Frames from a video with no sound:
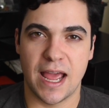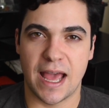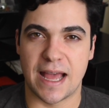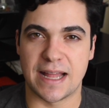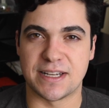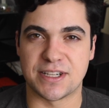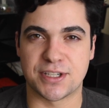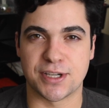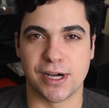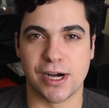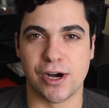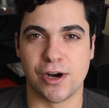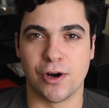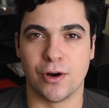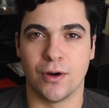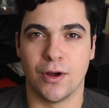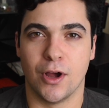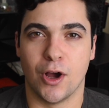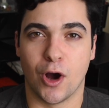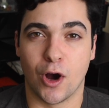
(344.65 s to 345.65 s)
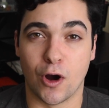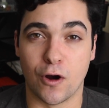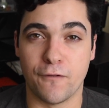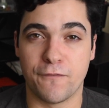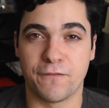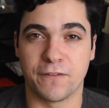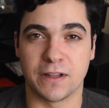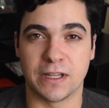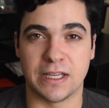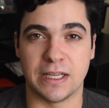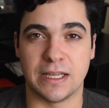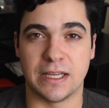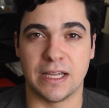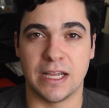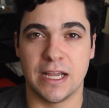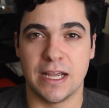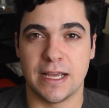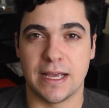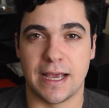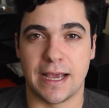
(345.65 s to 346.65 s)
And so
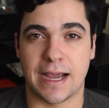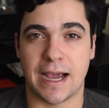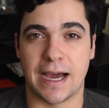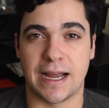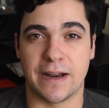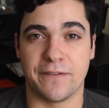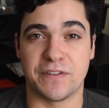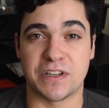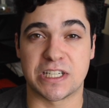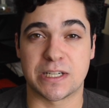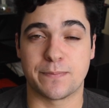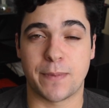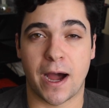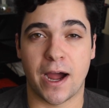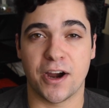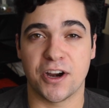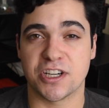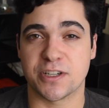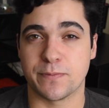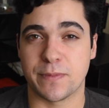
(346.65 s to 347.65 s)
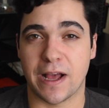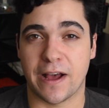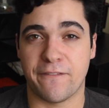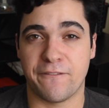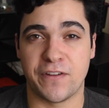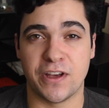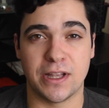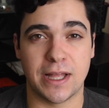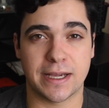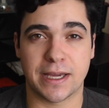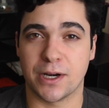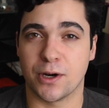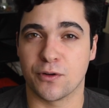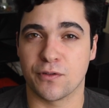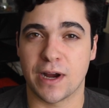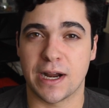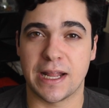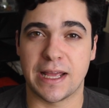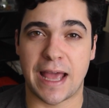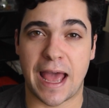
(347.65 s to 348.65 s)
hopefully it kind of inspires me. I feel like it
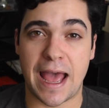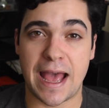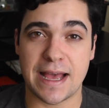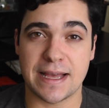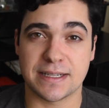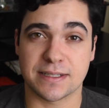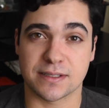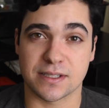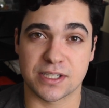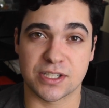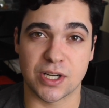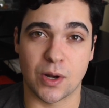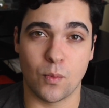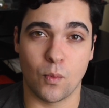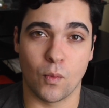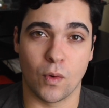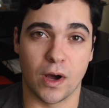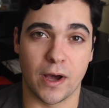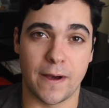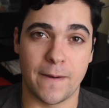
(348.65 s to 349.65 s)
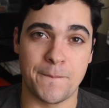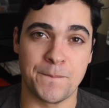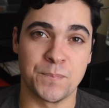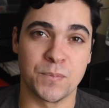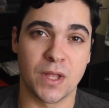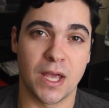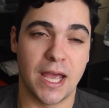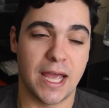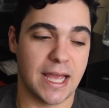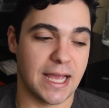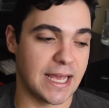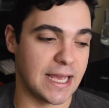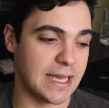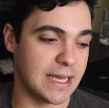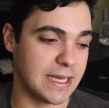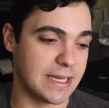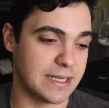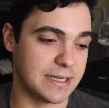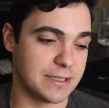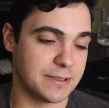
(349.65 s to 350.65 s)
already has somewhat.
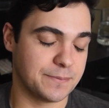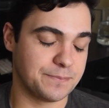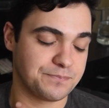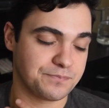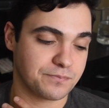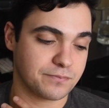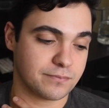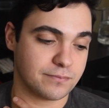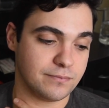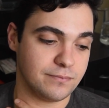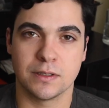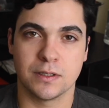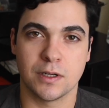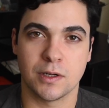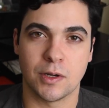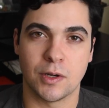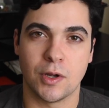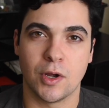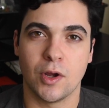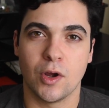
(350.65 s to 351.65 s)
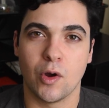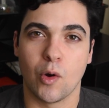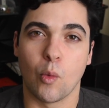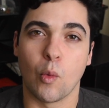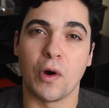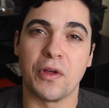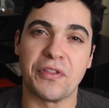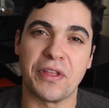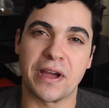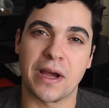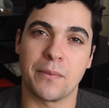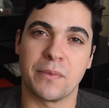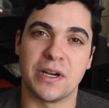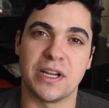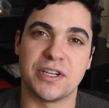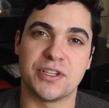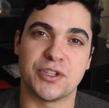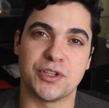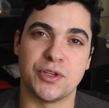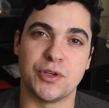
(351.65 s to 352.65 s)
And one thing I'm going
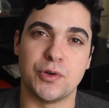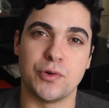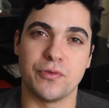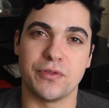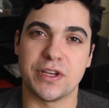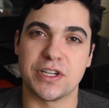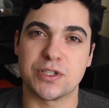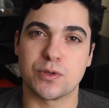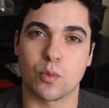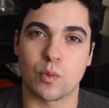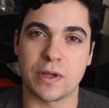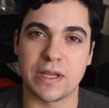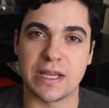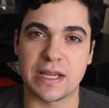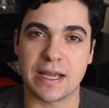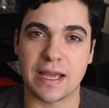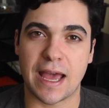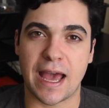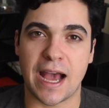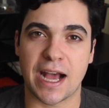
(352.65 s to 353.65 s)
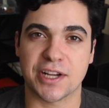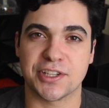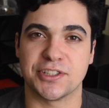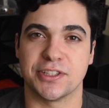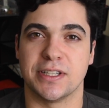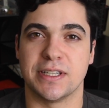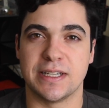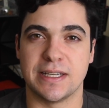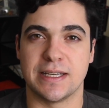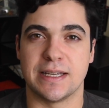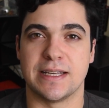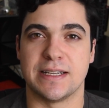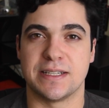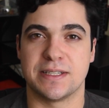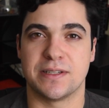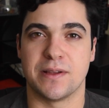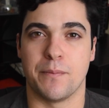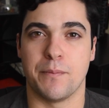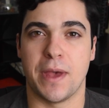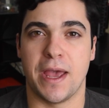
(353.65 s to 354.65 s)
to do this week actually
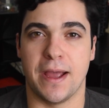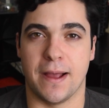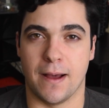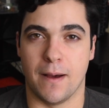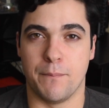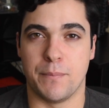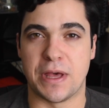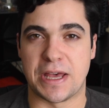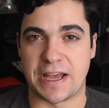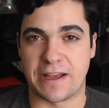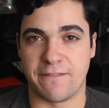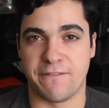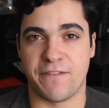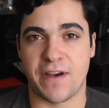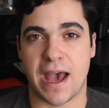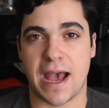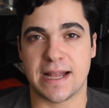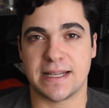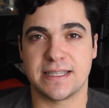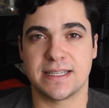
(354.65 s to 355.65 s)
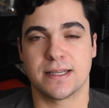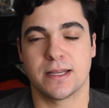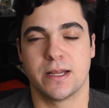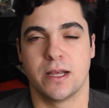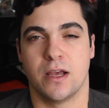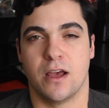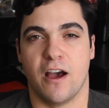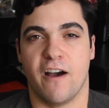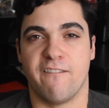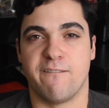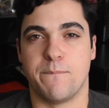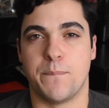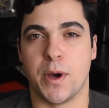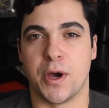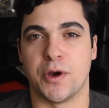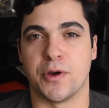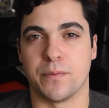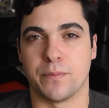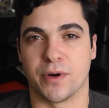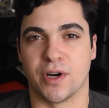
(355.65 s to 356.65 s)
is to make a big vat of
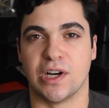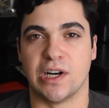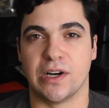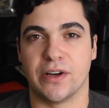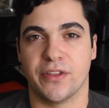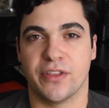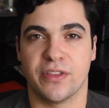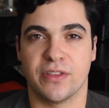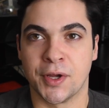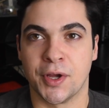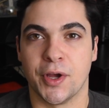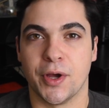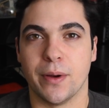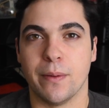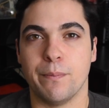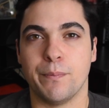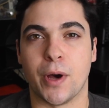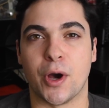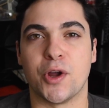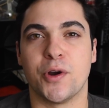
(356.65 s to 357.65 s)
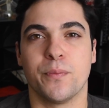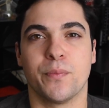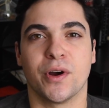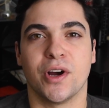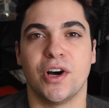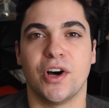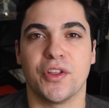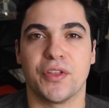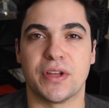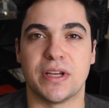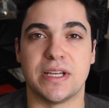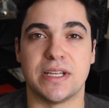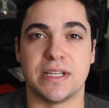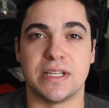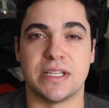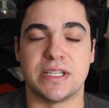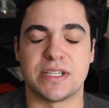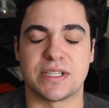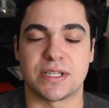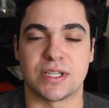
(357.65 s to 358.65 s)
bone broth. Bone broth
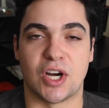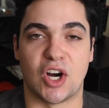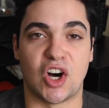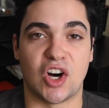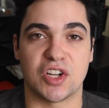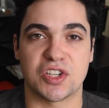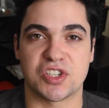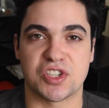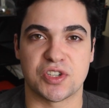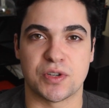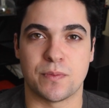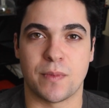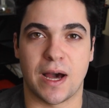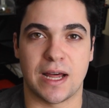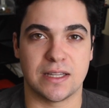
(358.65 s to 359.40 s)
is awesome.